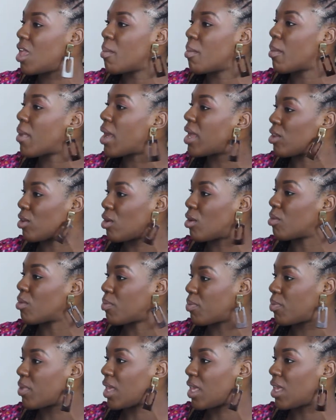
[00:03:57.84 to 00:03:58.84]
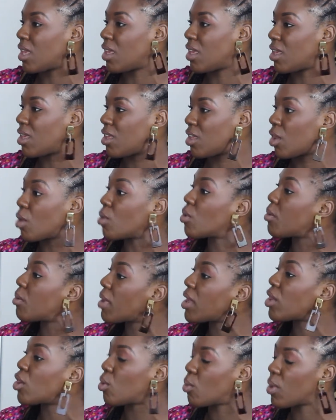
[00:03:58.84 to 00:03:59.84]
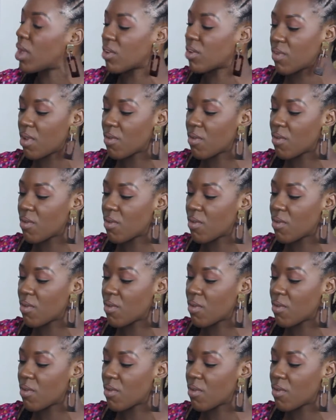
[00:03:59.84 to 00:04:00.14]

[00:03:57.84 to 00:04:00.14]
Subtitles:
it might not be, you know, it might not work